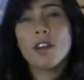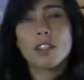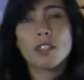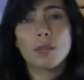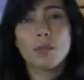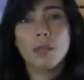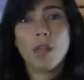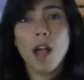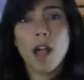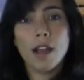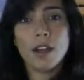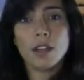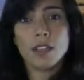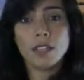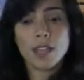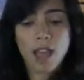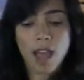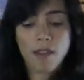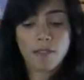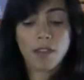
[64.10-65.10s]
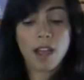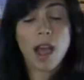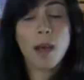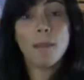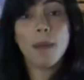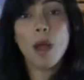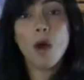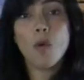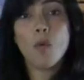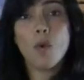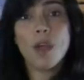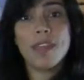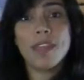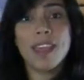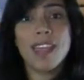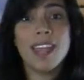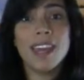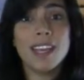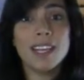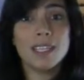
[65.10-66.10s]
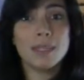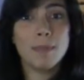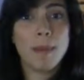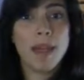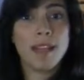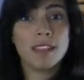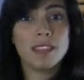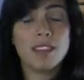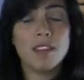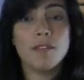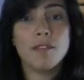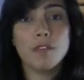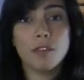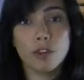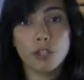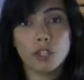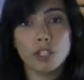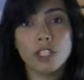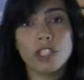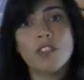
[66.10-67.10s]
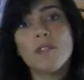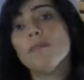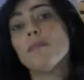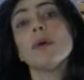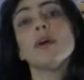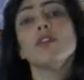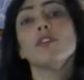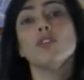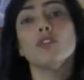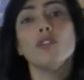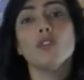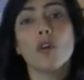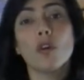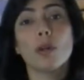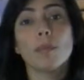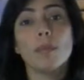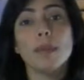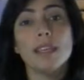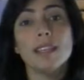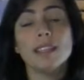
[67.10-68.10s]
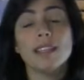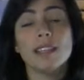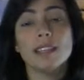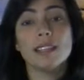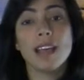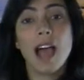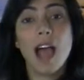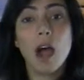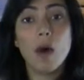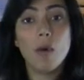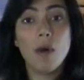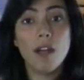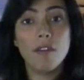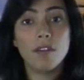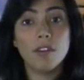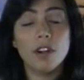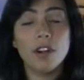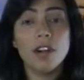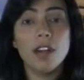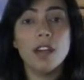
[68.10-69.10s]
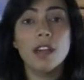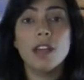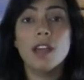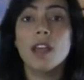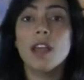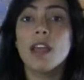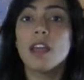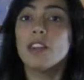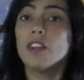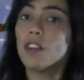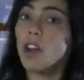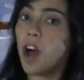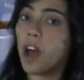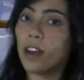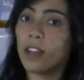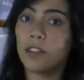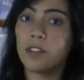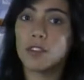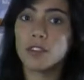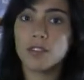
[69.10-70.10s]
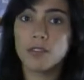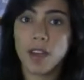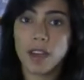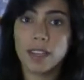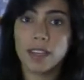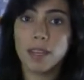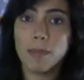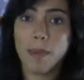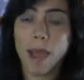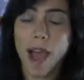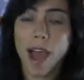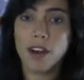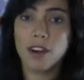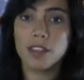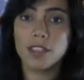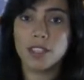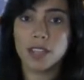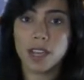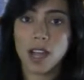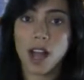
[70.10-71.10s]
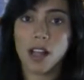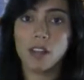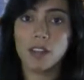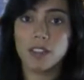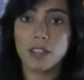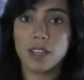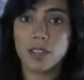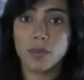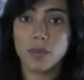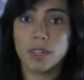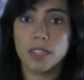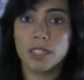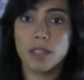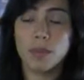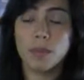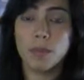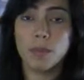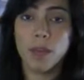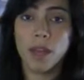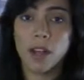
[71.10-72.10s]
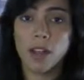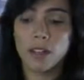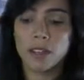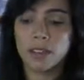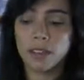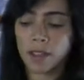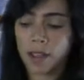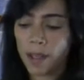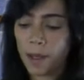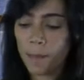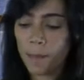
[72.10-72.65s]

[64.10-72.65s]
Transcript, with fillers: our suppliers have come out with inexpensive versions of built New York pieces. However, not in those funky patterns and colors as we see with built.